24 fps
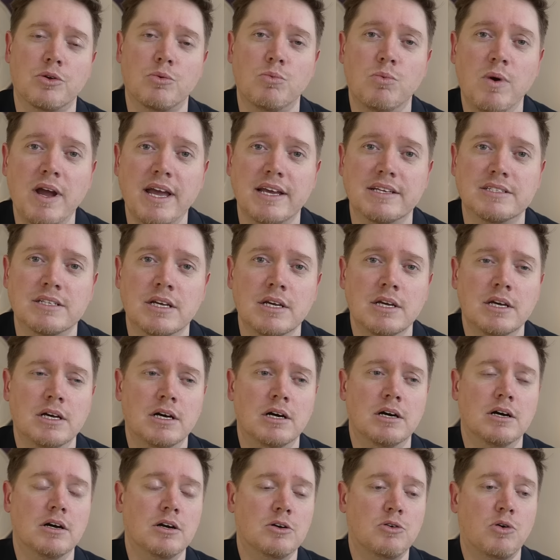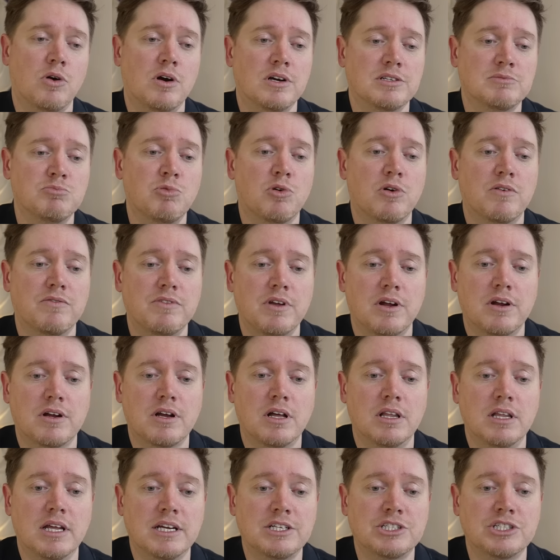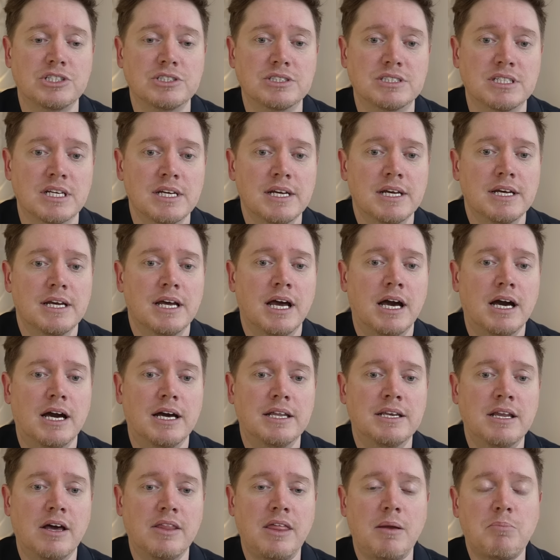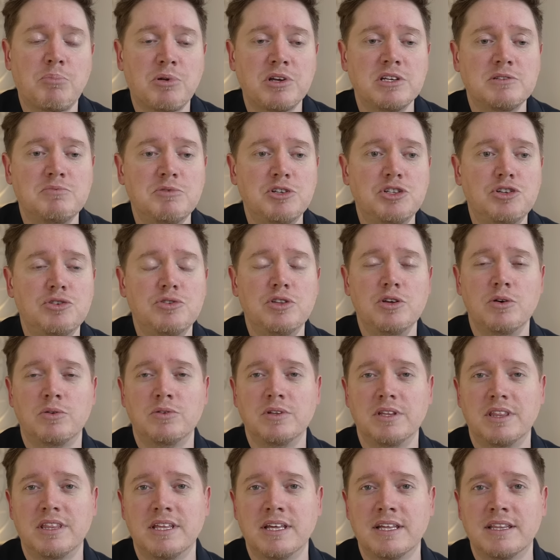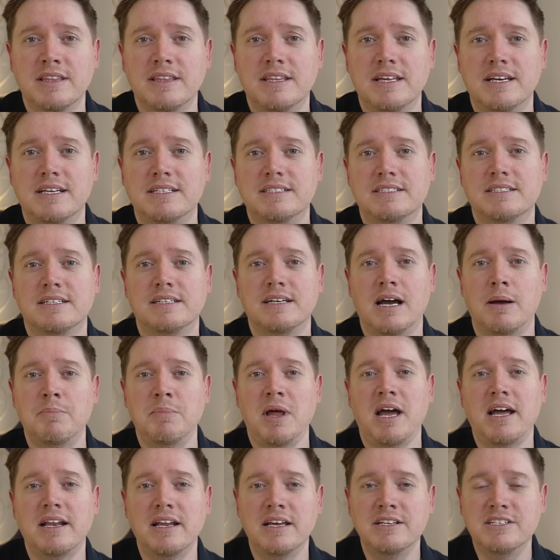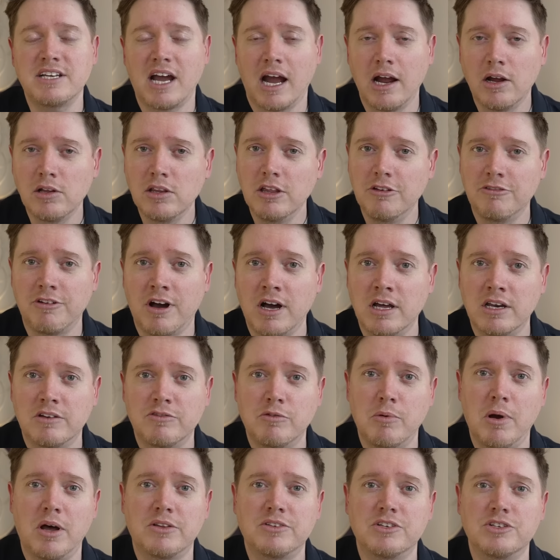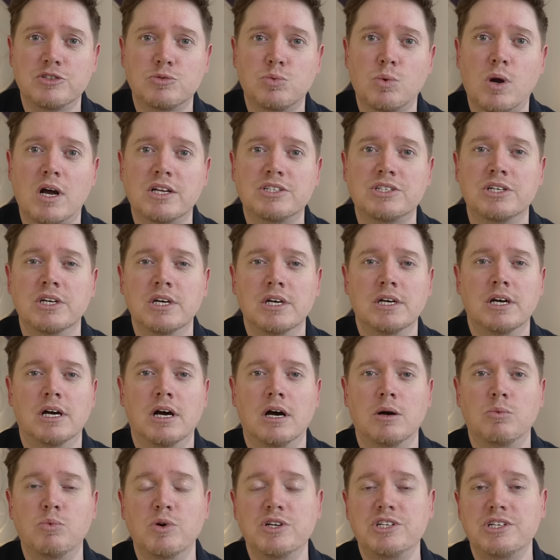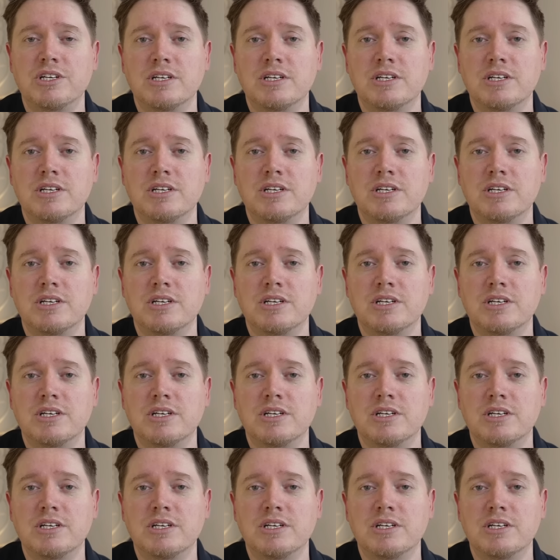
ways across more of their collections. Now that brings me to the only thing that I'm not entirely fond of about this watch, which